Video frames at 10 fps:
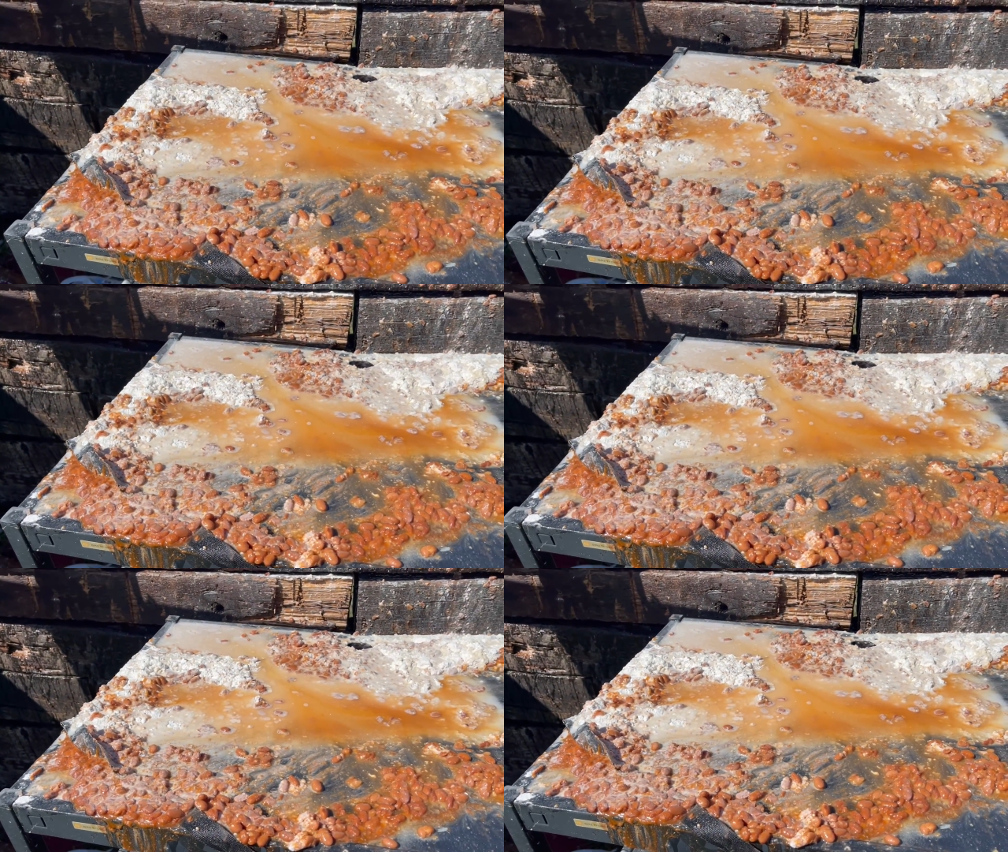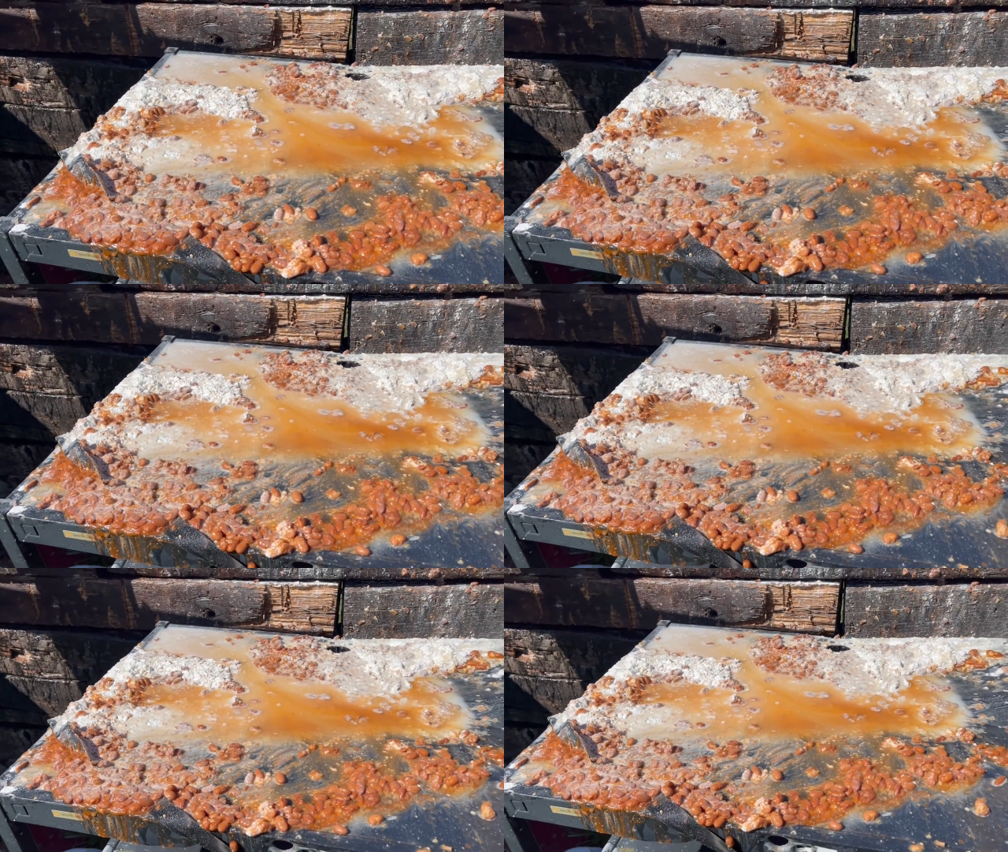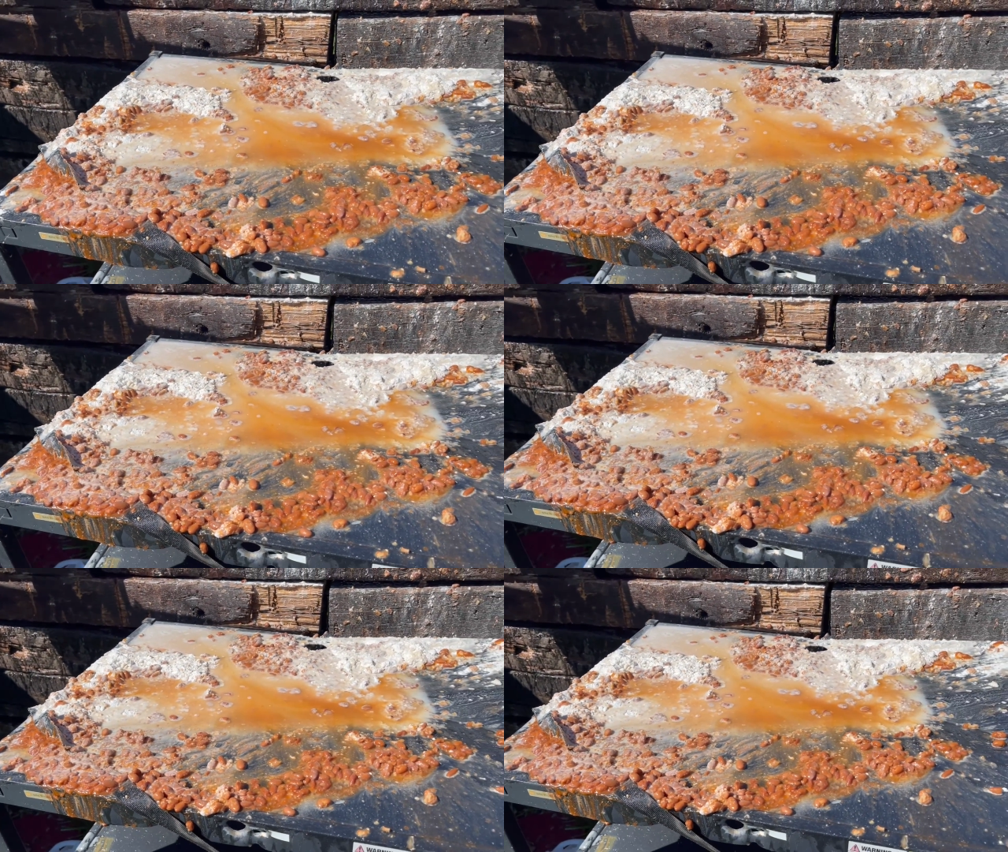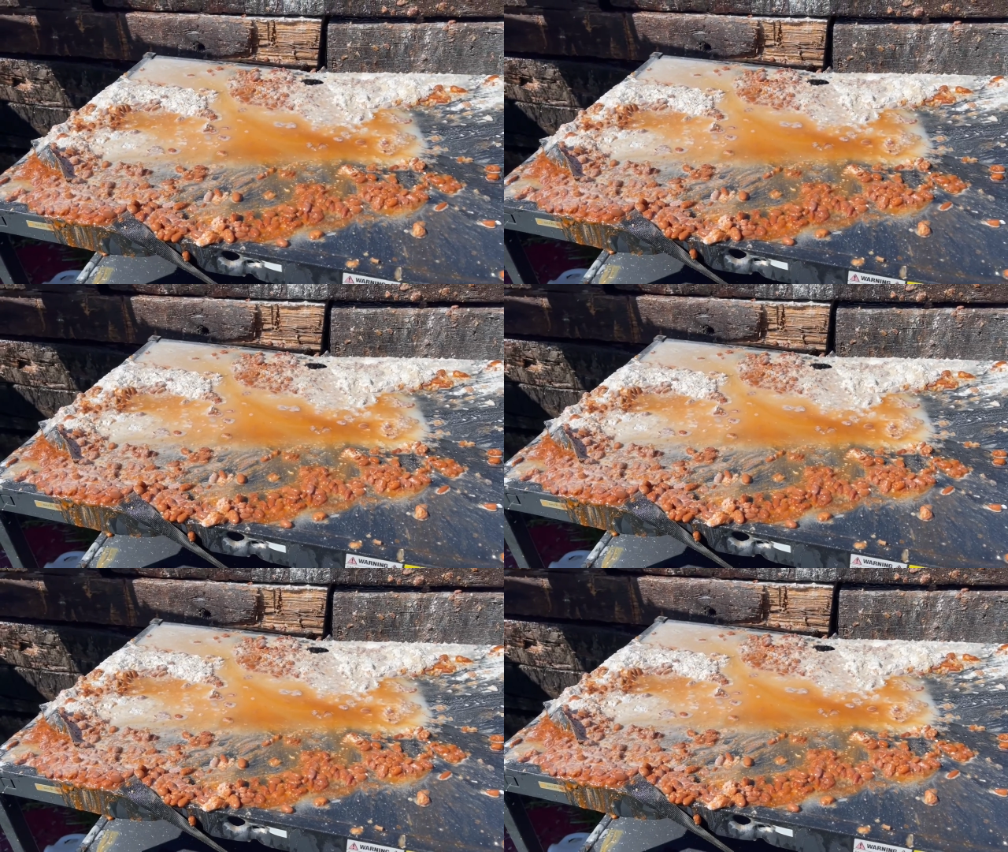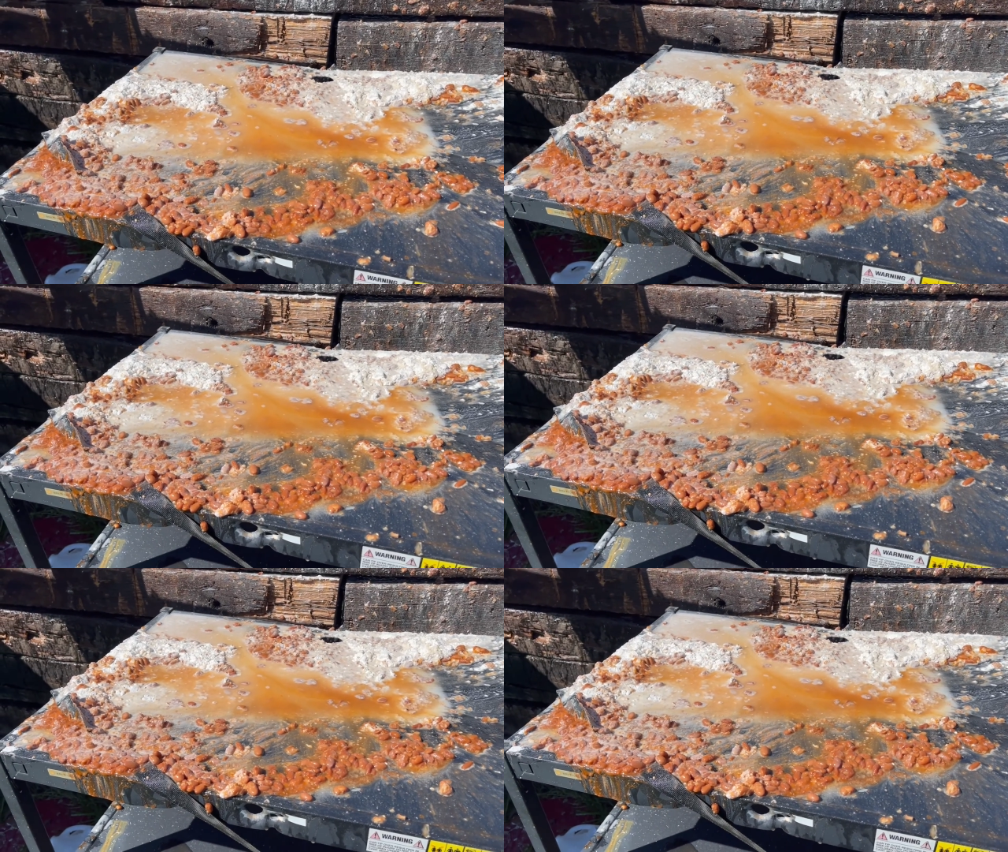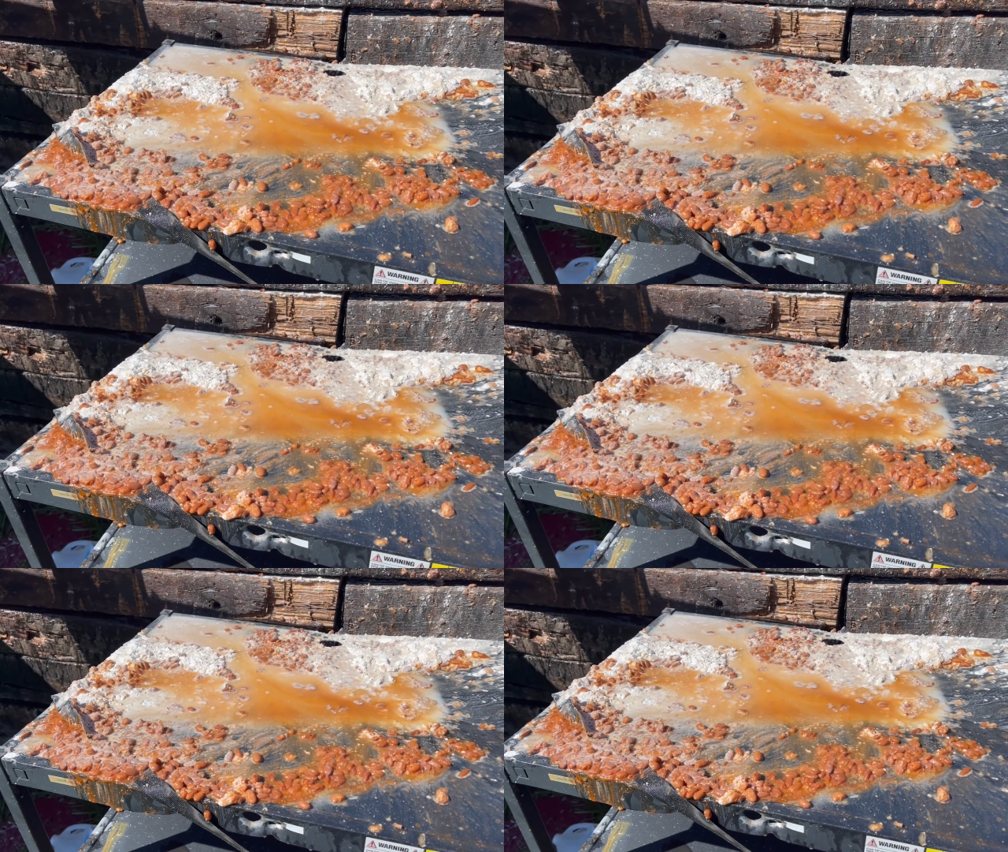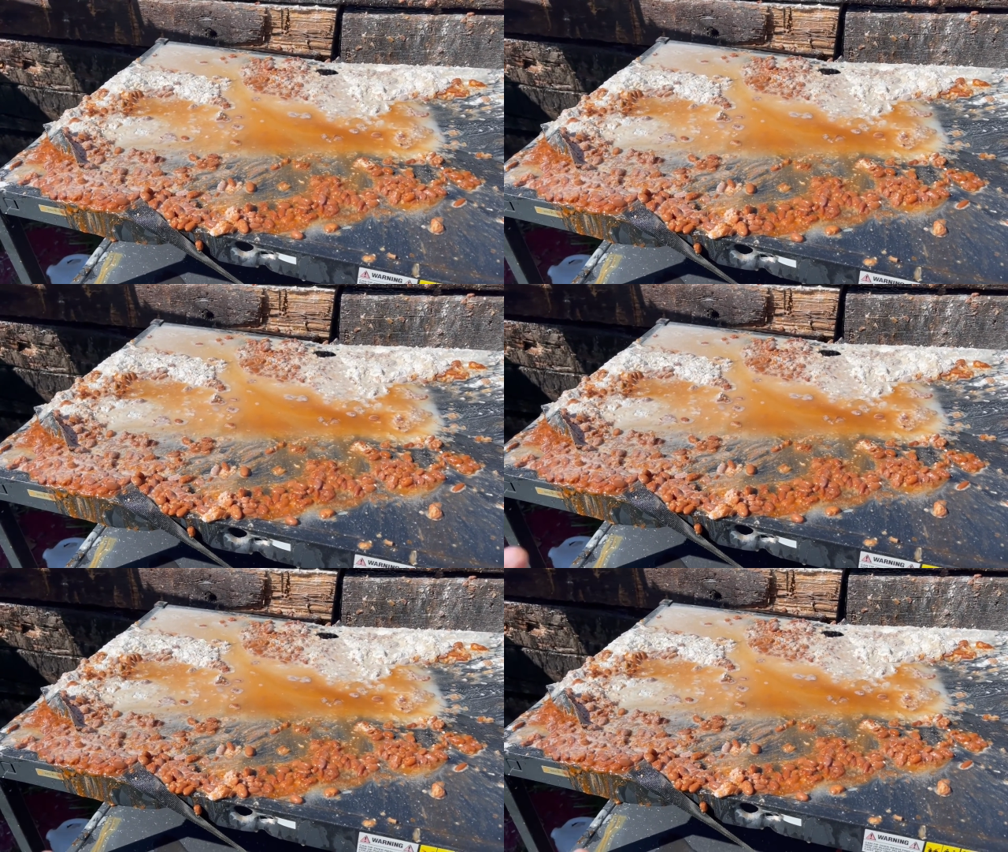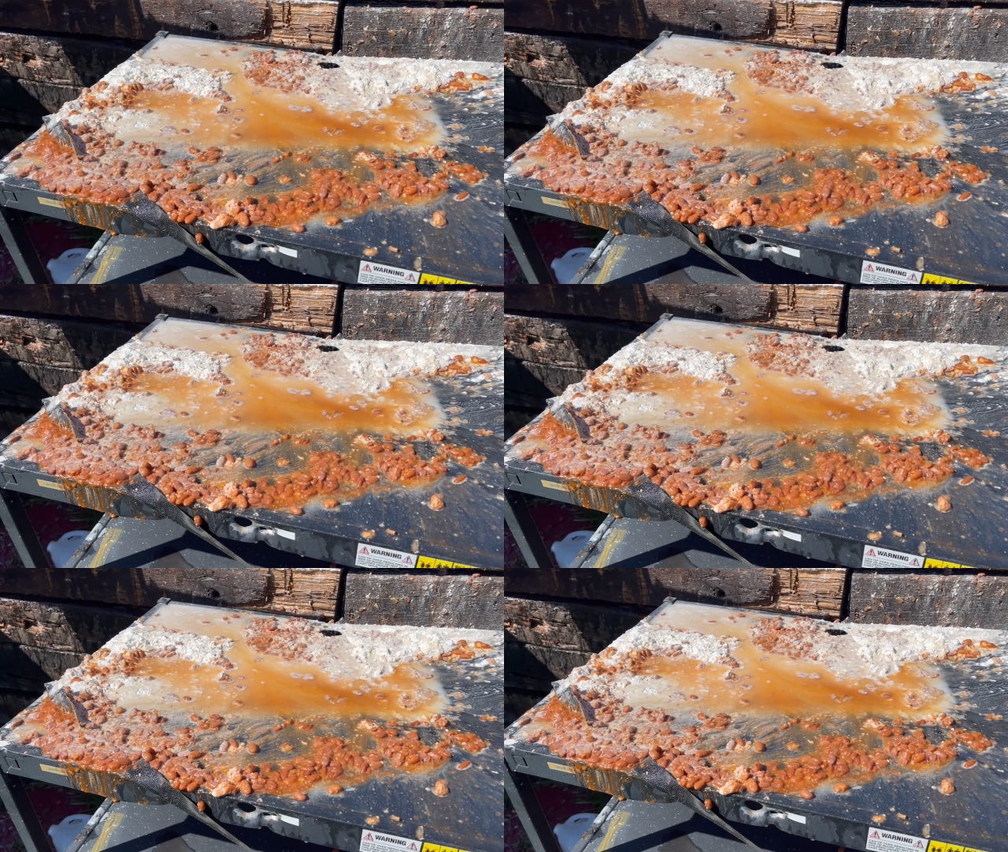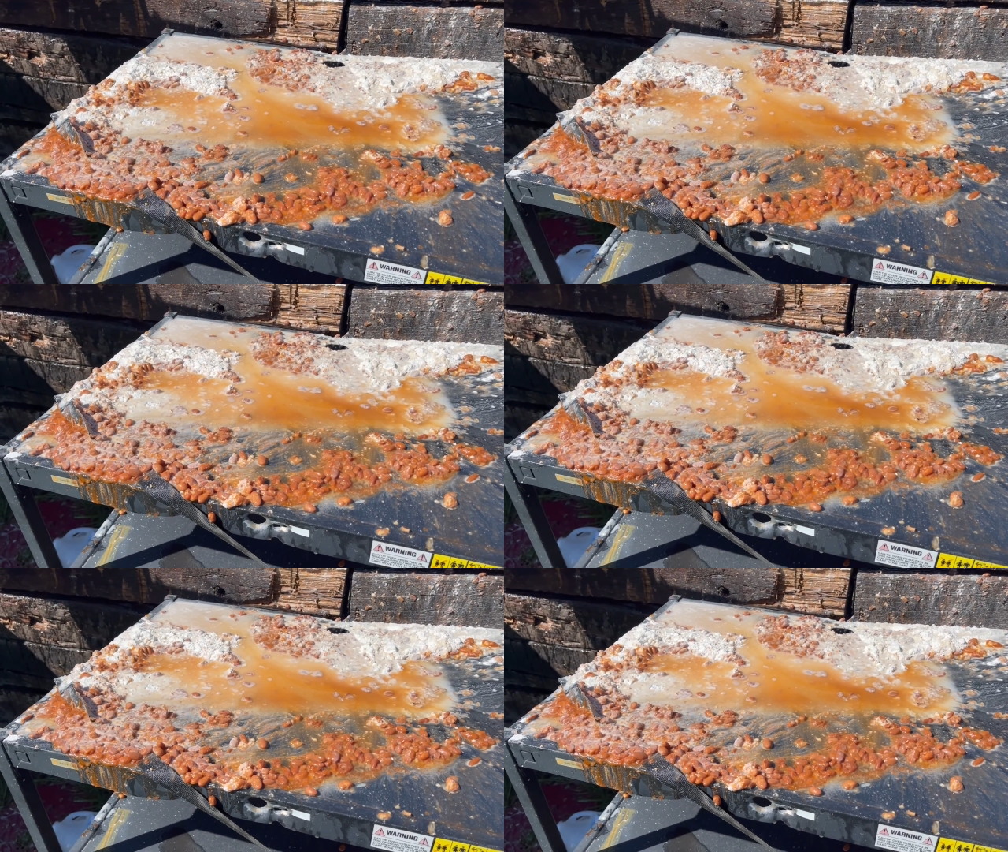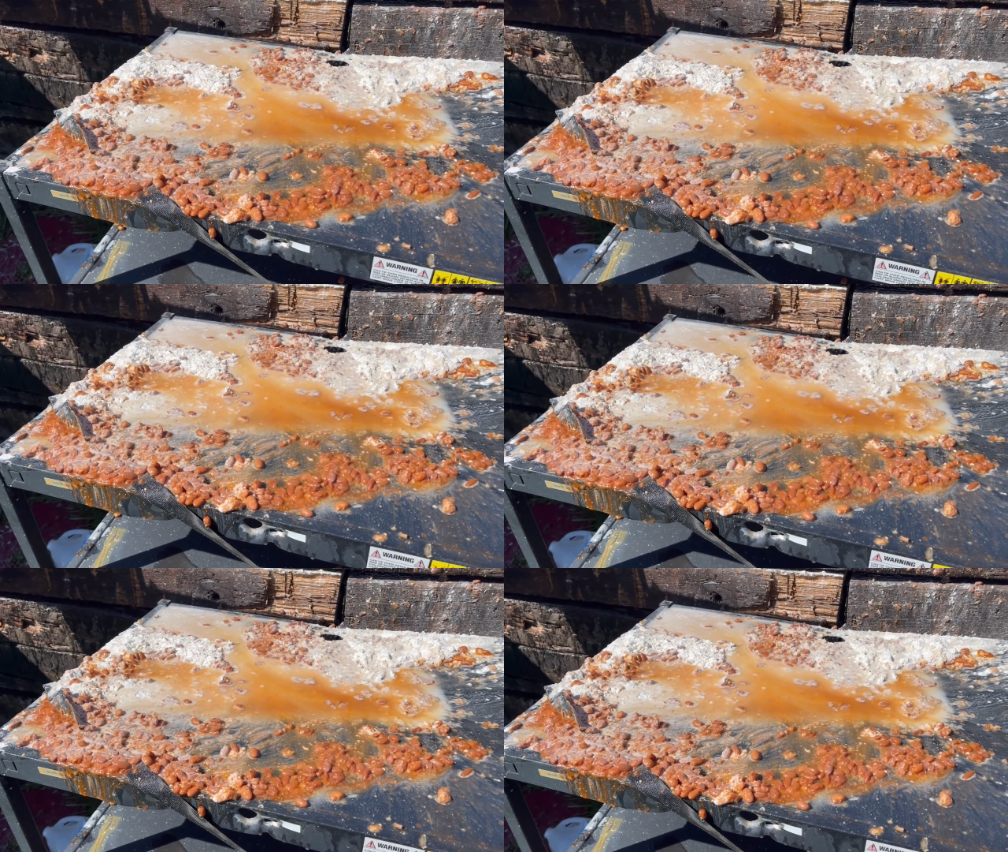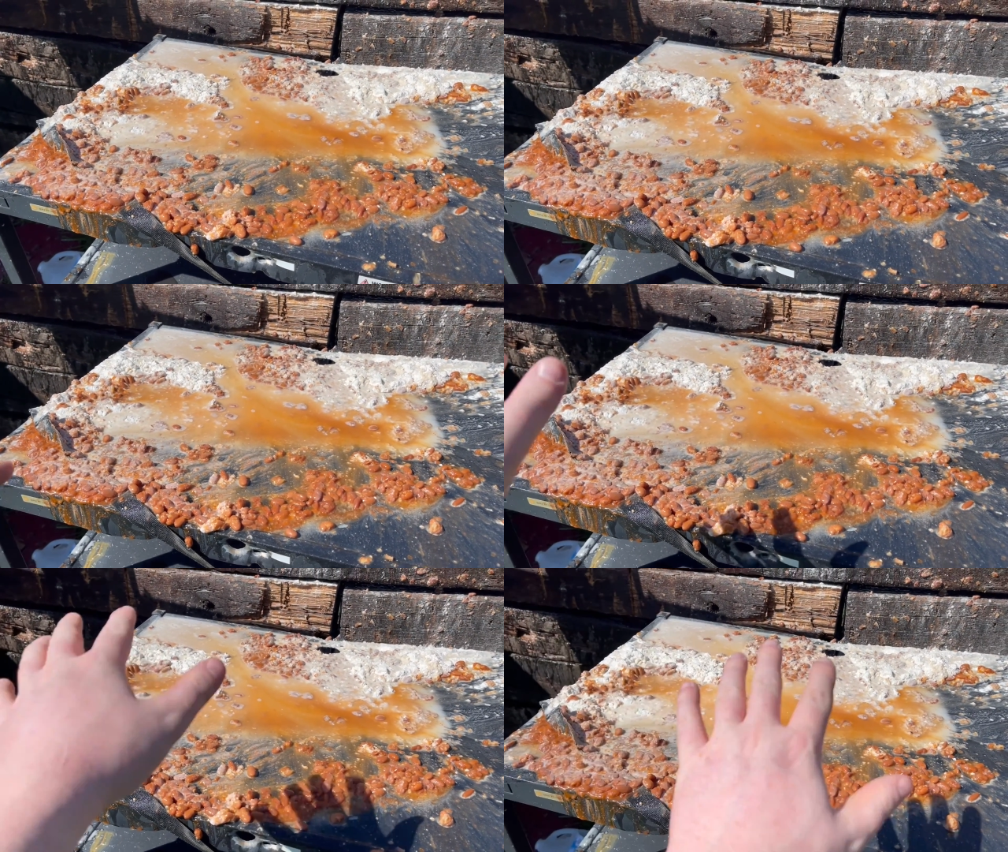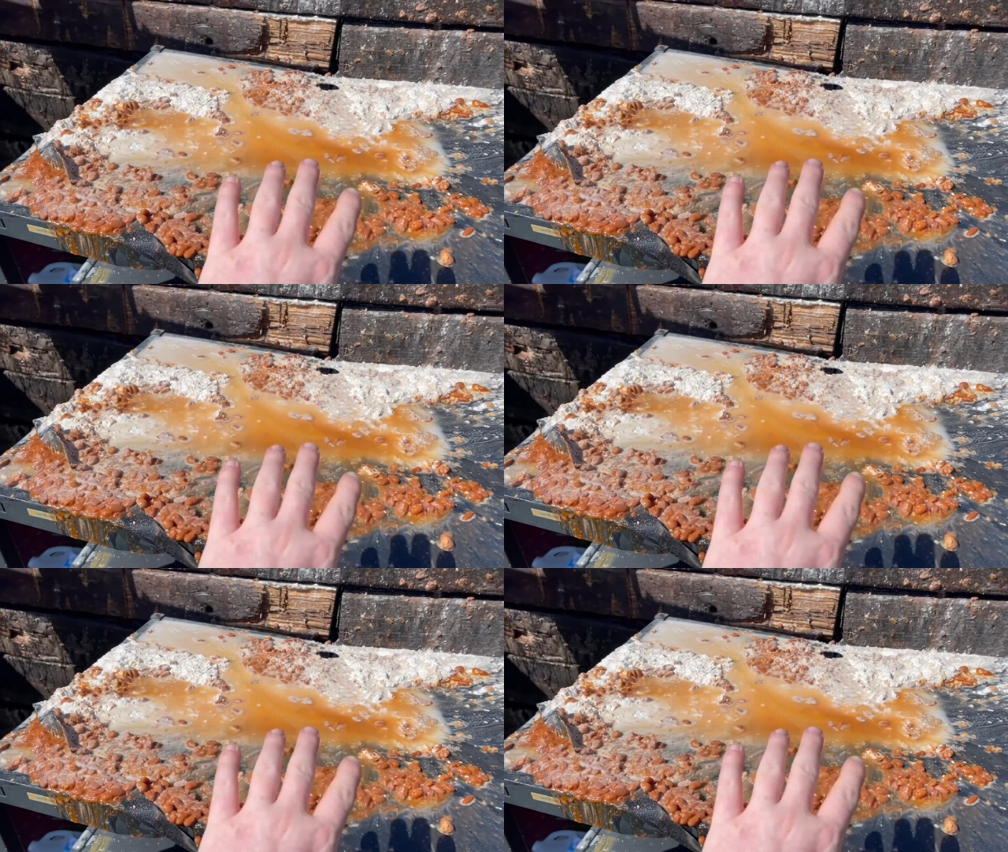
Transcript: (no speaker visible)